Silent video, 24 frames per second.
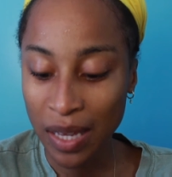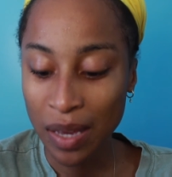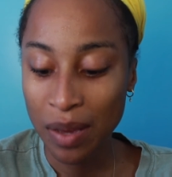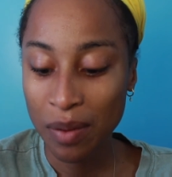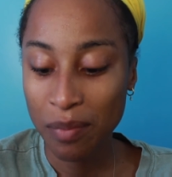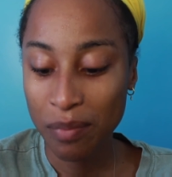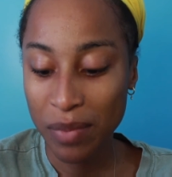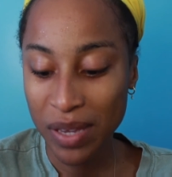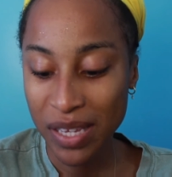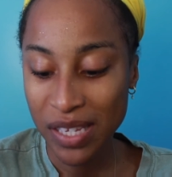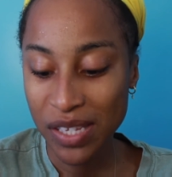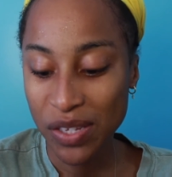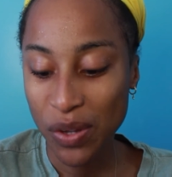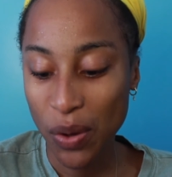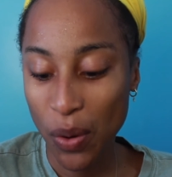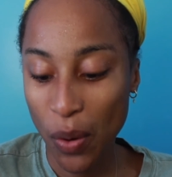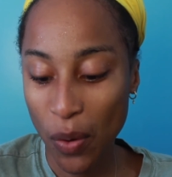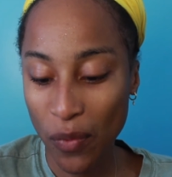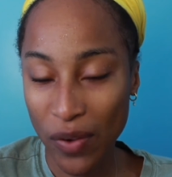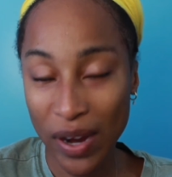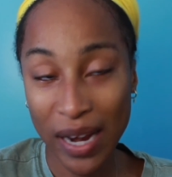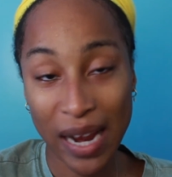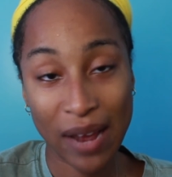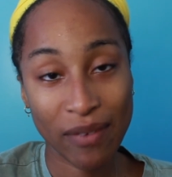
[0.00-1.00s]
Mist,
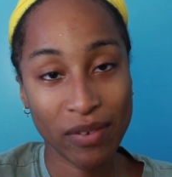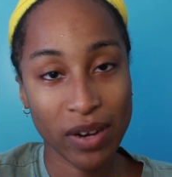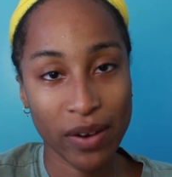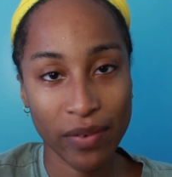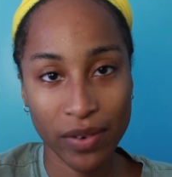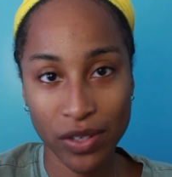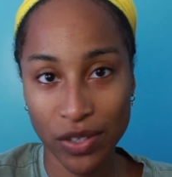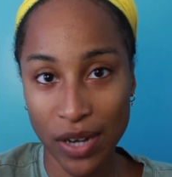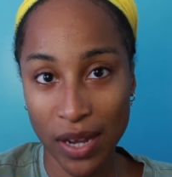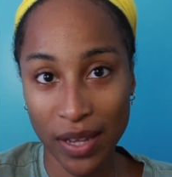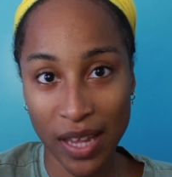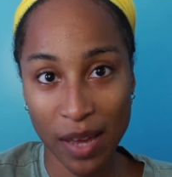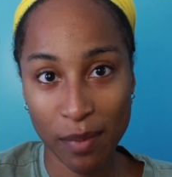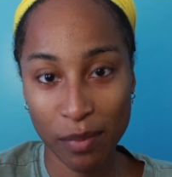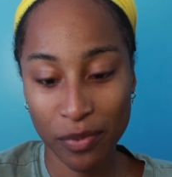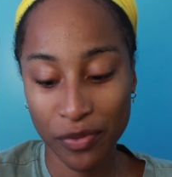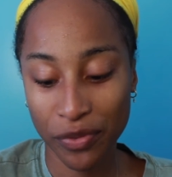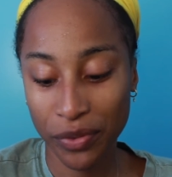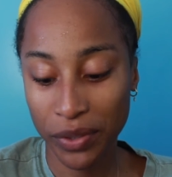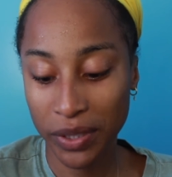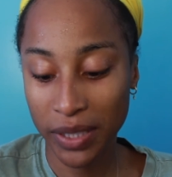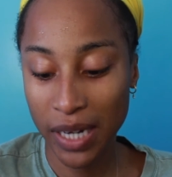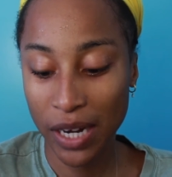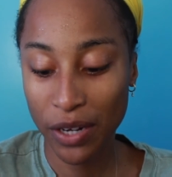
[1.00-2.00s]
oh, and I've never tried that
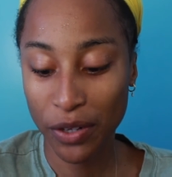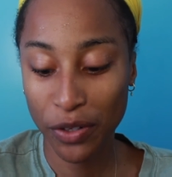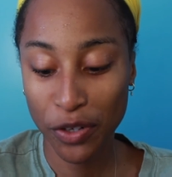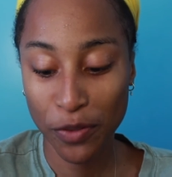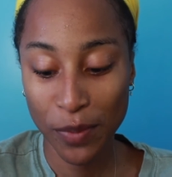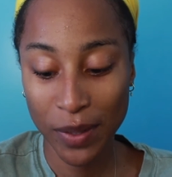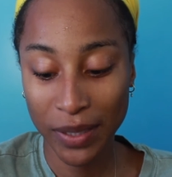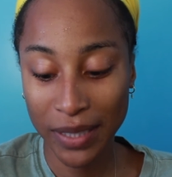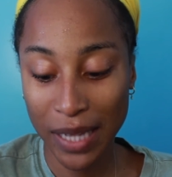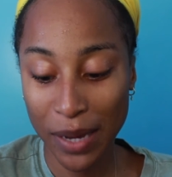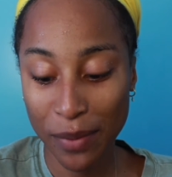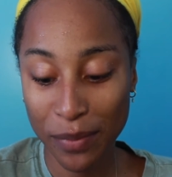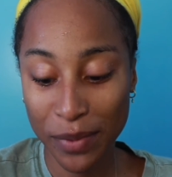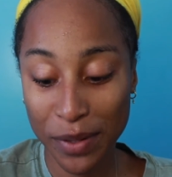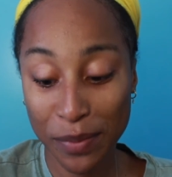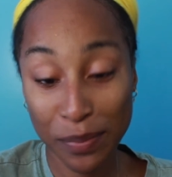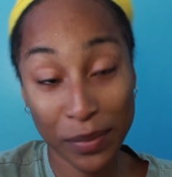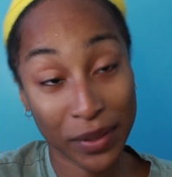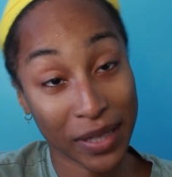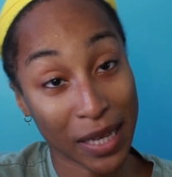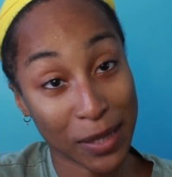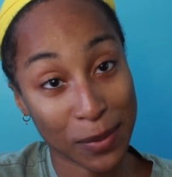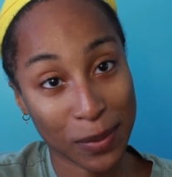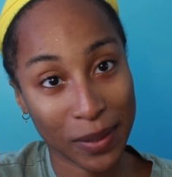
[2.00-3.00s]
before. I don't know about that one,
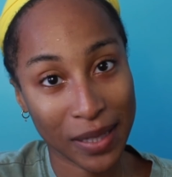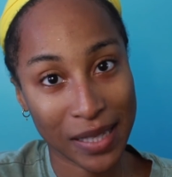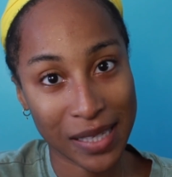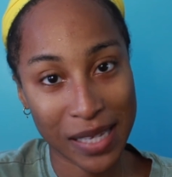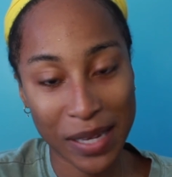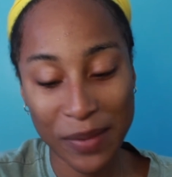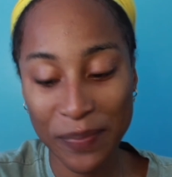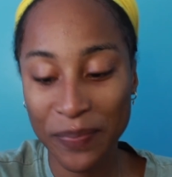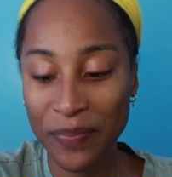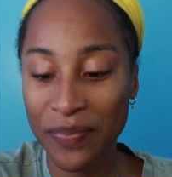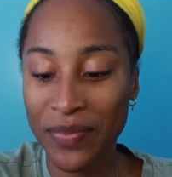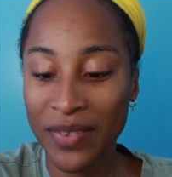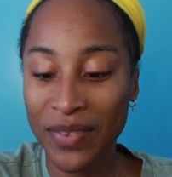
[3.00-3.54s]
but that's what they say.